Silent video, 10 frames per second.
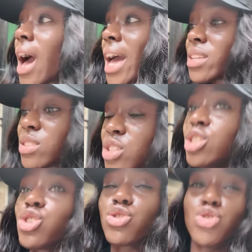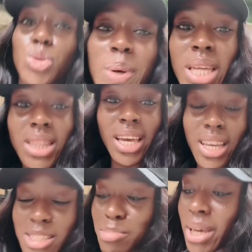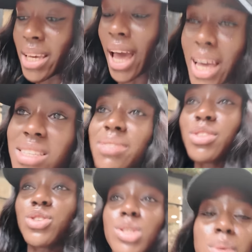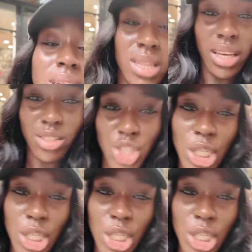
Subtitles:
and just doing things, being active and doing things.